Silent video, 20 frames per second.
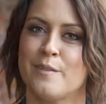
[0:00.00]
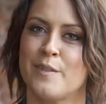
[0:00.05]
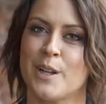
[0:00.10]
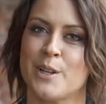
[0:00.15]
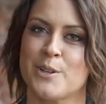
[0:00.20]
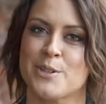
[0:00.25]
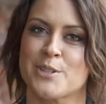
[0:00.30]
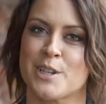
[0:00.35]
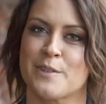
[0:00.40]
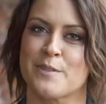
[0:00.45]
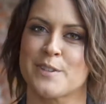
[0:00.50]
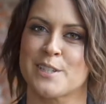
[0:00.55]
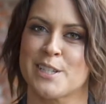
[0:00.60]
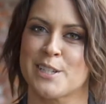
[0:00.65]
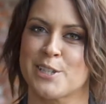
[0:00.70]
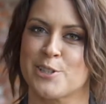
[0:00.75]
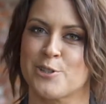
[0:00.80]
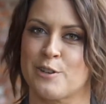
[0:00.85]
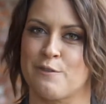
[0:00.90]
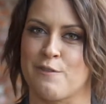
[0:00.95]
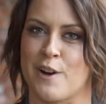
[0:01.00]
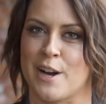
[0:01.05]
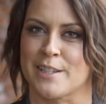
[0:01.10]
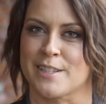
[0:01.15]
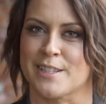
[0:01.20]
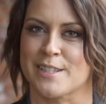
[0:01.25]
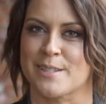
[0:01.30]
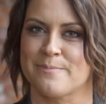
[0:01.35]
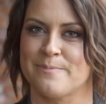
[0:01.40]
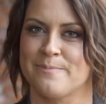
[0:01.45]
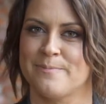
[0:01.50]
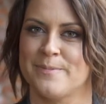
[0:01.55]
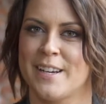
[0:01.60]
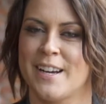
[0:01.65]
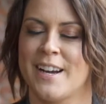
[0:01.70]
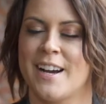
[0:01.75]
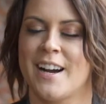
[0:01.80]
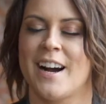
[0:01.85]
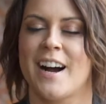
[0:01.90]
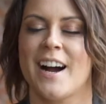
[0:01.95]
Fellow service industry friends,
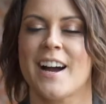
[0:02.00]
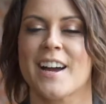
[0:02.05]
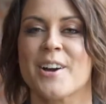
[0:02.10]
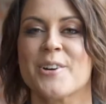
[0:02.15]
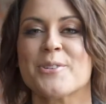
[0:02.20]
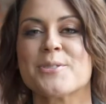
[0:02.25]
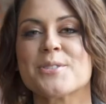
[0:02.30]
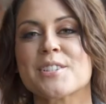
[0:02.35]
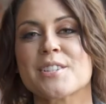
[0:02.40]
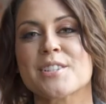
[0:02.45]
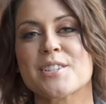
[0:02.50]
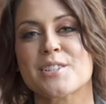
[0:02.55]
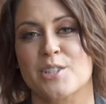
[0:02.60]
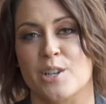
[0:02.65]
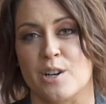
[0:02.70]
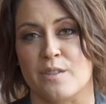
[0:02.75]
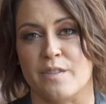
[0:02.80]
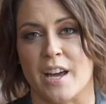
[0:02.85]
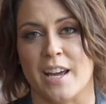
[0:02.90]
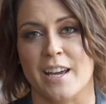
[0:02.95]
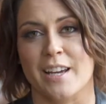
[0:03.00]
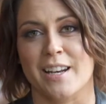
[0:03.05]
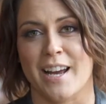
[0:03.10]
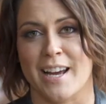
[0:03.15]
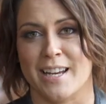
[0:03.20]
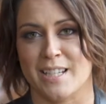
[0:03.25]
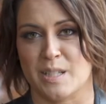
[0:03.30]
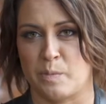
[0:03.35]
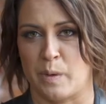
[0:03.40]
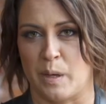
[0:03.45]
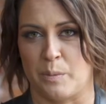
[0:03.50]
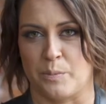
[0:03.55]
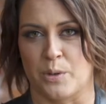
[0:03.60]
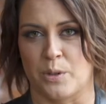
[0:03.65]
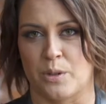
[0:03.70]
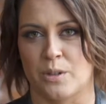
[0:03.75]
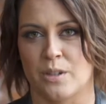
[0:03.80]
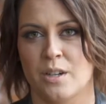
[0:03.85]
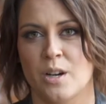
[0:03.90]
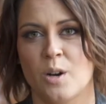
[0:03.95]
I hosted a survey and asked
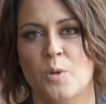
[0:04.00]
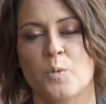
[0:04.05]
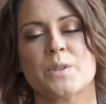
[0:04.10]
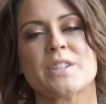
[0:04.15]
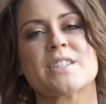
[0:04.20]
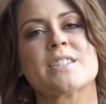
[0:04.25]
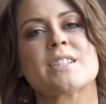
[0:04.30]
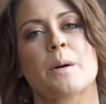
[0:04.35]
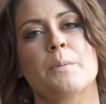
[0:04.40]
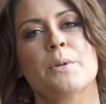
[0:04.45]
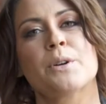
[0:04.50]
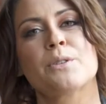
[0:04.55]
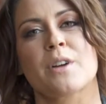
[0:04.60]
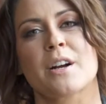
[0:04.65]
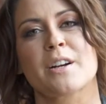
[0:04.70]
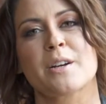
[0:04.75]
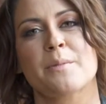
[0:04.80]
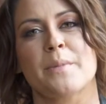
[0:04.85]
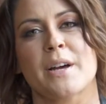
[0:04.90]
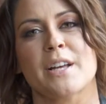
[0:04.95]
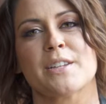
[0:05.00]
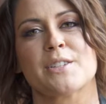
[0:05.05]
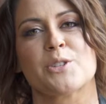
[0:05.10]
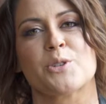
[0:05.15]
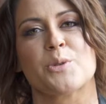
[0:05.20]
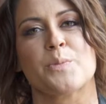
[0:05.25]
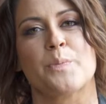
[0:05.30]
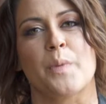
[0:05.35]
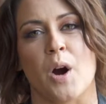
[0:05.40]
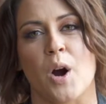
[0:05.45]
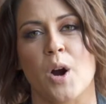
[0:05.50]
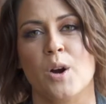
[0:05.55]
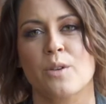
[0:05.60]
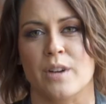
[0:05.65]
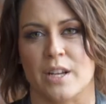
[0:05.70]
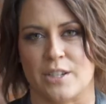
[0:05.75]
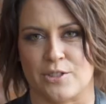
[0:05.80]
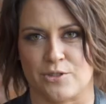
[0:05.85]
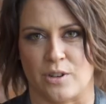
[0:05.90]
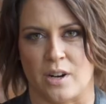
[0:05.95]
people, when someone recommends a new bar or
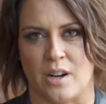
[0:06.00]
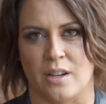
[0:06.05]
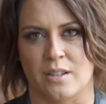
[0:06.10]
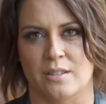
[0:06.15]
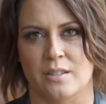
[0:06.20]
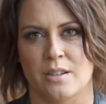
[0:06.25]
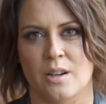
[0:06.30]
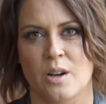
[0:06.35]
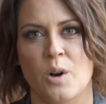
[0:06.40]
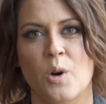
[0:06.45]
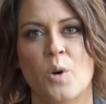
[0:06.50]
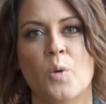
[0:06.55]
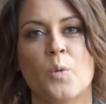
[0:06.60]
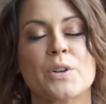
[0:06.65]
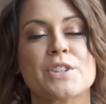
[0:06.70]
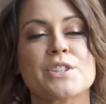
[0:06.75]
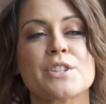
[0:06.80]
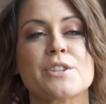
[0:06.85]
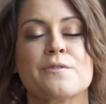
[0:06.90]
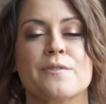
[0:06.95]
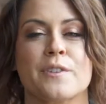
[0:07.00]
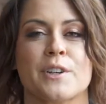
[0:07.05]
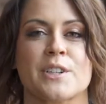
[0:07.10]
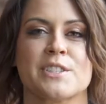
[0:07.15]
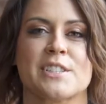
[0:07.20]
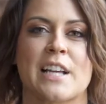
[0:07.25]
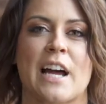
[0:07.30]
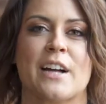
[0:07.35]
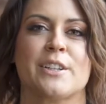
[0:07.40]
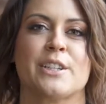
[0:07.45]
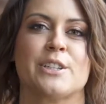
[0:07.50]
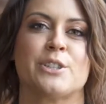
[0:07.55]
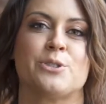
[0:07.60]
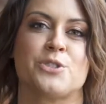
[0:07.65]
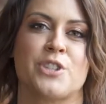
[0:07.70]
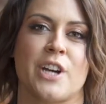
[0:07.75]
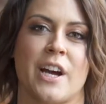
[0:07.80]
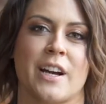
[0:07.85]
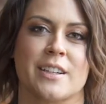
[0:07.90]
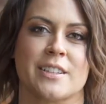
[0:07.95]
restaurant, what's the first outlet you
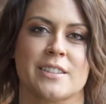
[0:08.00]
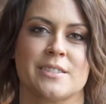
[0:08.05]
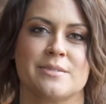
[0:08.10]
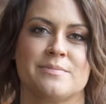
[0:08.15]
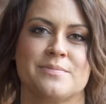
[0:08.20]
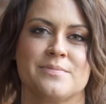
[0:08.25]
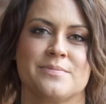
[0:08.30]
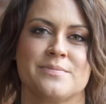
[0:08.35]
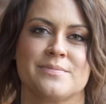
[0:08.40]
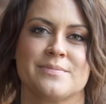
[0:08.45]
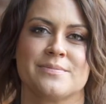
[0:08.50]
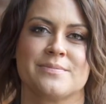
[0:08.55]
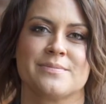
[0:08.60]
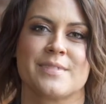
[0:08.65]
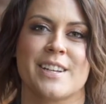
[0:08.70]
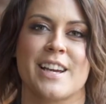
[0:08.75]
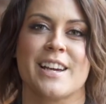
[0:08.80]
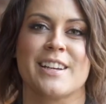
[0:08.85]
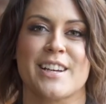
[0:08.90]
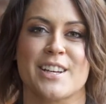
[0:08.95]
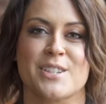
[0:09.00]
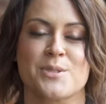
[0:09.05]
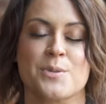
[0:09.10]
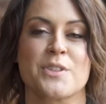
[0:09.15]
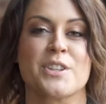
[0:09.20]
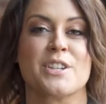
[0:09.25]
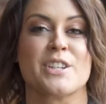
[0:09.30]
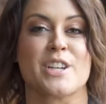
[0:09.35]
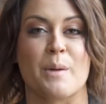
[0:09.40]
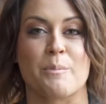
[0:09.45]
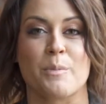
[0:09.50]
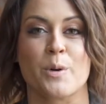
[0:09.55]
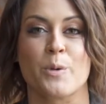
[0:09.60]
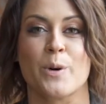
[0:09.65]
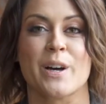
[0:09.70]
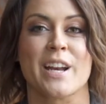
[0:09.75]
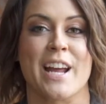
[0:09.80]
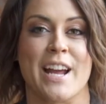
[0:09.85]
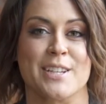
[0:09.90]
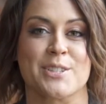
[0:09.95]
check? And guess what the number
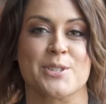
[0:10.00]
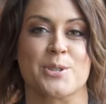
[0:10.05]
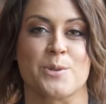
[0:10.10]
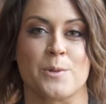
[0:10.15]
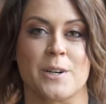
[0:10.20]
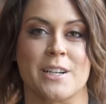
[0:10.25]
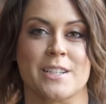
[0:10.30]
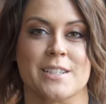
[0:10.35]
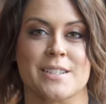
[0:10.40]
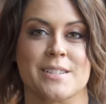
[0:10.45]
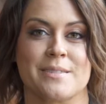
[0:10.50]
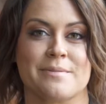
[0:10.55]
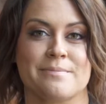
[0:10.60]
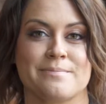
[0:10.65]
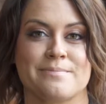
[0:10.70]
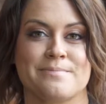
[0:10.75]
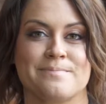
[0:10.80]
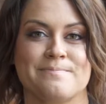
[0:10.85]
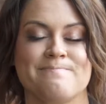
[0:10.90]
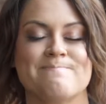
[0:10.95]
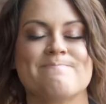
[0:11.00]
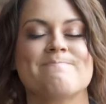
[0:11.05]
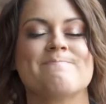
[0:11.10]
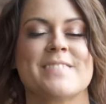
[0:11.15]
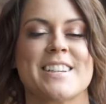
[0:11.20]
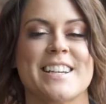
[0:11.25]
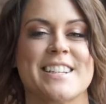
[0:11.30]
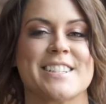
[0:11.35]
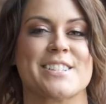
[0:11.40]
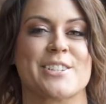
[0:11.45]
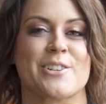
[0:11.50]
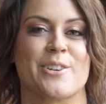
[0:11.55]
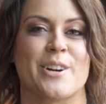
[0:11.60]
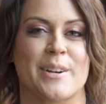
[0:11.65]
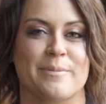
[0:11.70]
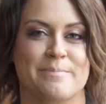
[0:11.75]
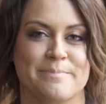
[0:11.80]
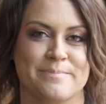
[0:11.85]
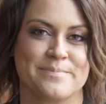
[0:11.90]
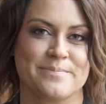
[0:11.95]
one answer was?
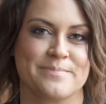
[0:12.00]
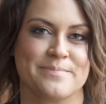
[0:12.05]
Instagram.